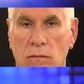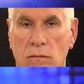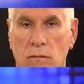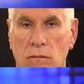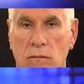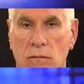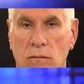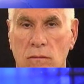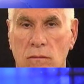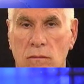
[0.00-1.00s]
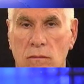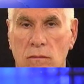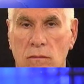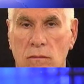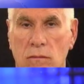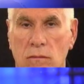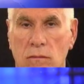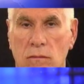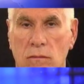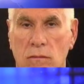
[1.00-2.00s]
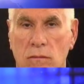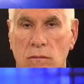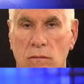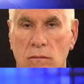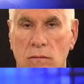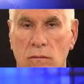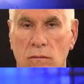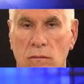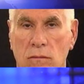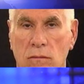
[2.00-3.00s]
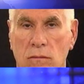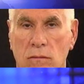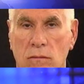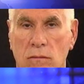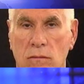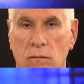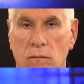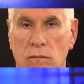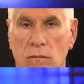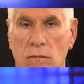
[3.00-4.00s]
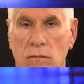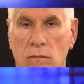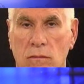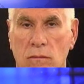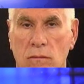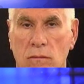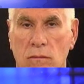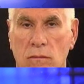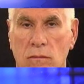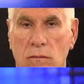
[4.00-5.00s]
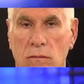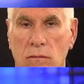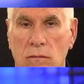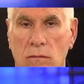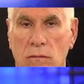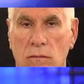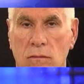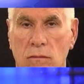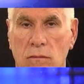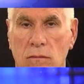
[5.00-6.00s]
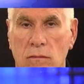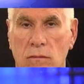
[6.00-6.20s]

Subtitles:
The person shown says nothing.